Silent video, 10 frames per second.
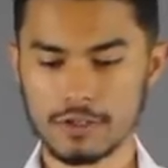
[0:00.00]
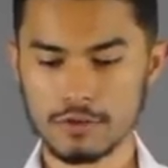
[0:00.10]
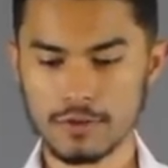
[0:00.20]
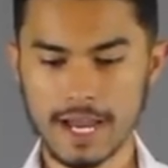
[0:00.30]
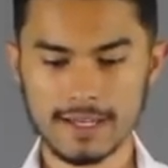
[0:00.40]
to
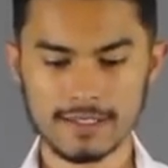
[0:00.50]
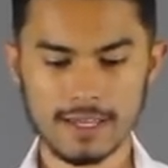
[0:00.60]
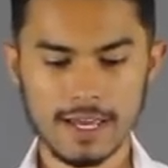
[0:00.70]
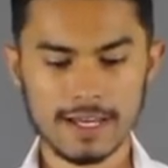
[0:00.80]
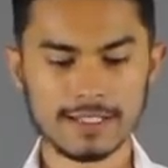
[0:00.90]
you guys,
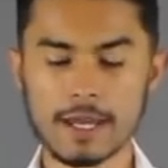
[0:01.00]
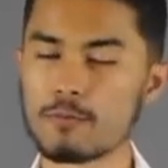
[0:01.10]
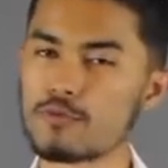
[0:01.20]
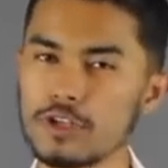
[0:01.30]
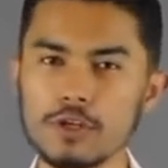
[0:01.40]
because I
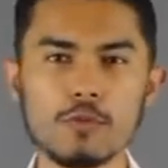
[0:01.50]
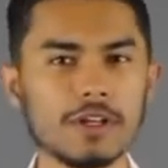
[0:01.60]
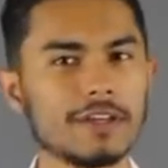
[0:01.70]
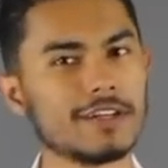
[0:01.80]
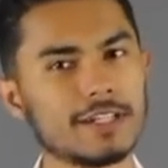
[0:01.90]
really
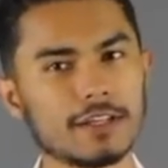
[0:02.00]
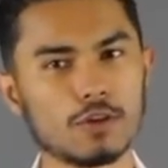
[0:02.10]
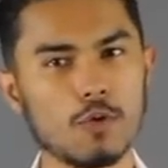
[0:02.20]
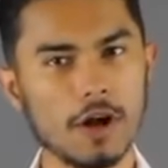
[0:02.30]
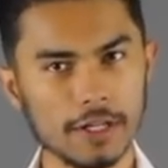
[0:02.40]
wanted to check the
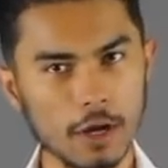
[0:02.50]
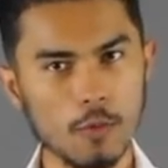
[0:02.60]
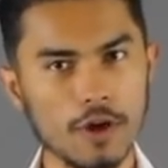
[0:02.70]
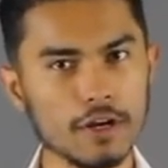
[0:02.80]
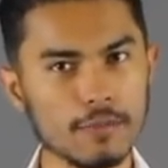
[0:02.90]
quality. I
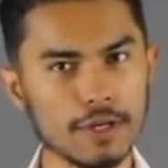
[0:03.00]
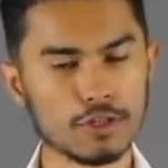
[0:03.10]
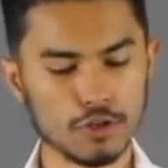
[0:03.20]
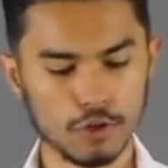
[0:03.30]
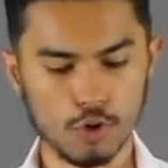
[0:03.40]
wanted to make
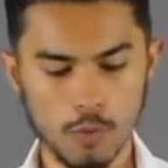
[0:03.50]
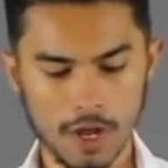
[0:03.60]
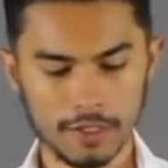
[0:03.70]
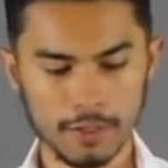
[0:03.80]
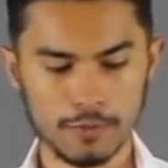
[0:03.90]
sure the
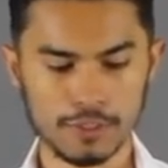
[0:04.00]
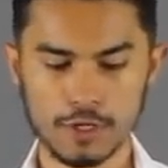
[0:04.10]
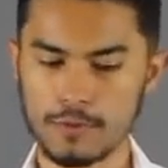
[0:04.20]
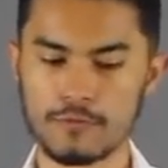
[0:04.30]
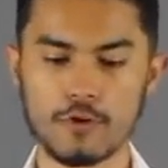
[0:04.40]
quality was
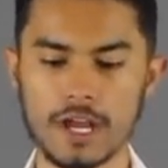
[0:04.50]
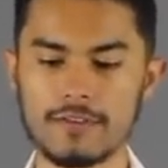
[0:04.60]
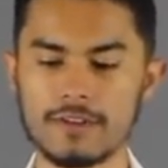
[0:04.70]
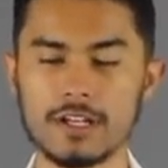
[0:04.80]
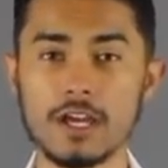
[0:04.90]
there before I
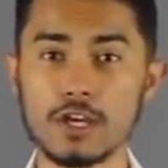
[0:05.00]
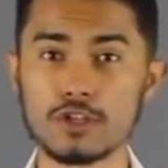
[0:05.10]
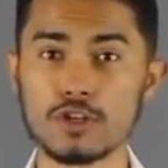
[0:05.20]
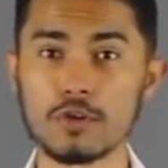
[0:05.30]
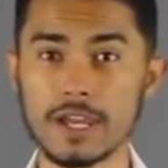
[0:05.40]
even
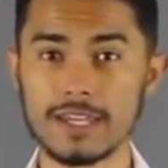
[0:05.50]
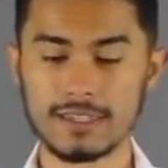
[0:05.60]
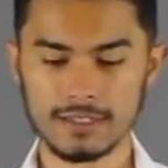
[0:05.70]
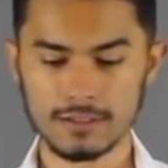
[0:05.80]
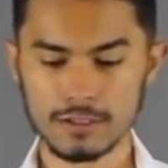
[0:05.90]
showcase
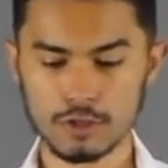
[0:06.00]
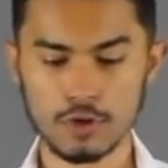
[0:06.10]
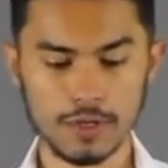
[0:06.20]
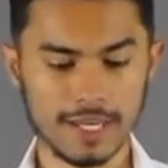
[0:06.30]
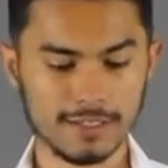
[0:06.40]

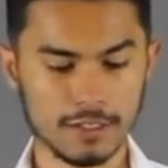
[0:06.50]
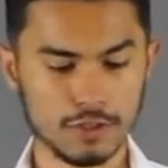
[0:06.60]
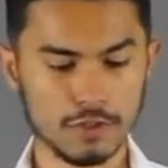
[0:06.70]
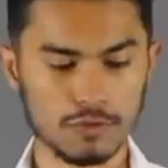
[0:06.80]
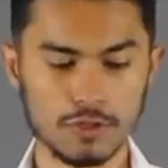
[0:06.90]
showcase this
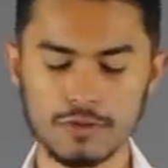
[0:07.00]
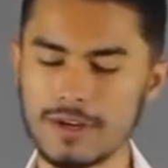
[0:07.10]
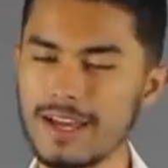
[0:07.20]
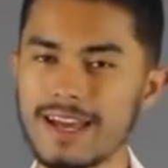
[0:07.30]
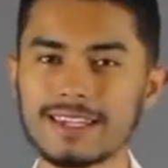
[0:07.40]
shoe to you.
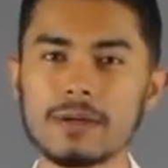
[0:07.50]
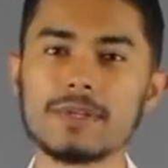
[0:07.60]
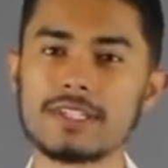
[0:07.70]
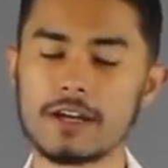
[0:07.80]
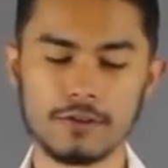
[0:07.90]
And let
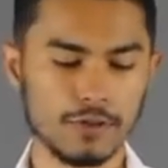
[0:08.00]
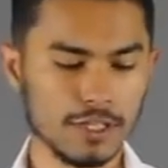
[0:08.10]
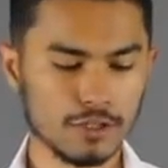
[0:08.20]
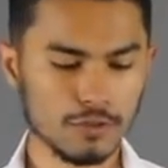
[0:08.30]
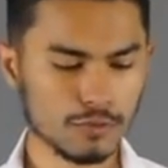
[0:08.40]
me tell you,
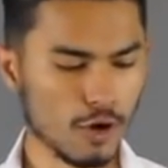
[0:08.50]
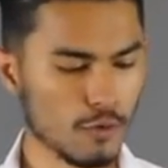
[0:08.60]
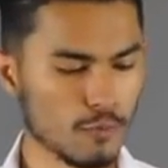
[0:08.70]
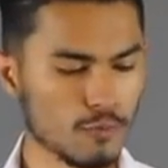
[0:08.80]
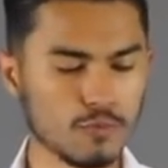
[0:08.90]
these shoes
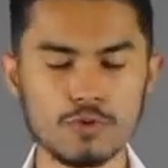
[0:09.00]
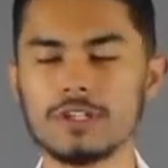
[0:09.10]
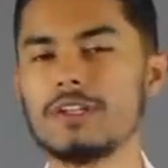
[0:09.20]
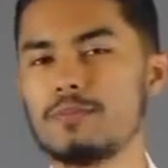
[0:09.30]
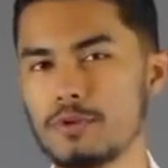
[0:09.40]
are
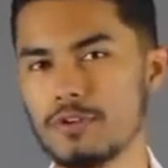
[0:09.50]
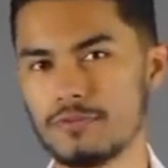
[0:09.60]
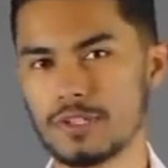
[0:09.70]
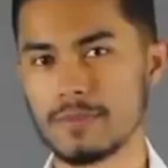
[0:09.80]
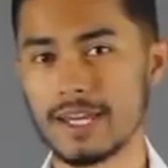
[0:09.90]
really
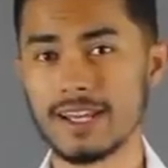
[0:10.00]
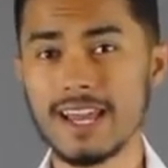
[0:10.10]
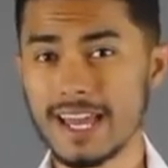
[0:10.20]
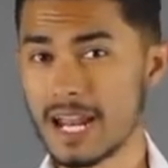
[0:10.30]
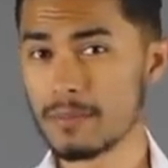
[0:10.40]
beautifully made.
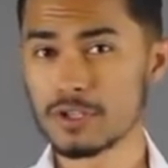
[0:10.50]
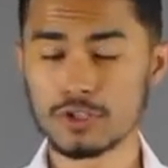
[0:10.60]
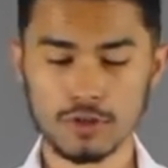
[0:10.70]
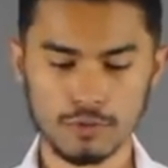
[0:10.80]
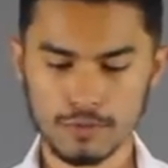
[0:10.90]
And I'm gonna
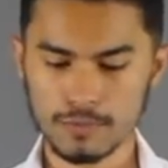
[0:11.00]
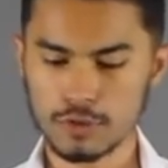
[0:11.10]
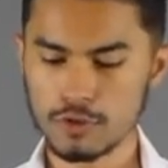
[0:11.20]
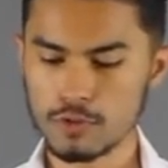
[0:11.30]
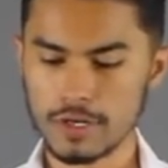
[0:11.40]
show them
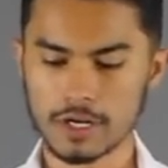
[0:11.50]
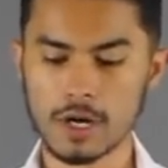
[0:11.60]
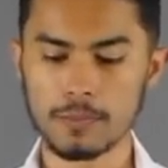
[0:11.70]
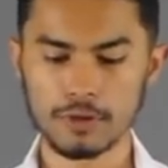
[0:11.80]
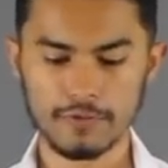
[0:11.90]
to you in a
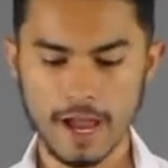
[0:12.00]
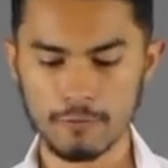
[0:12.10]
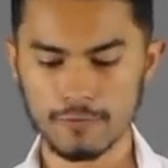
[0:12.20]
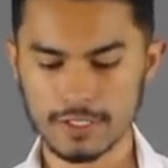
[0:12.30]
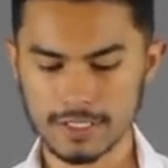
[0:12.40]
couple of
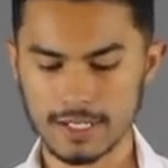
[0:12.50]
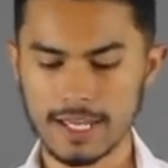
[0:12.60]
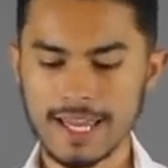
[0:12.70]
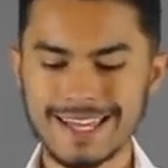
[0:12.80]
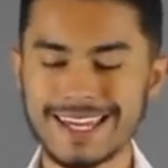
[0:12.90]
outfits and
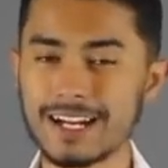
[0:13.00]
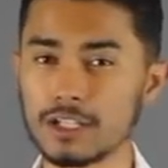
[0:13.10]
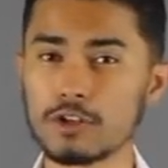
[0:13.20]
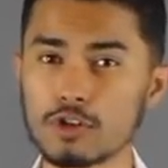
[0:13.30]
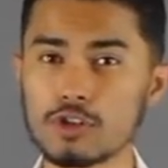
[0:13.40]
get a
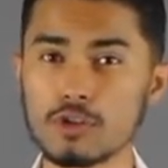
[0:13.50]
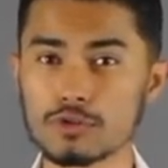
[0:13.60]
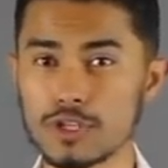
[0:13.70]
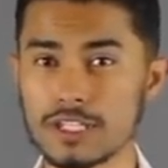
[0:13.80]
little closer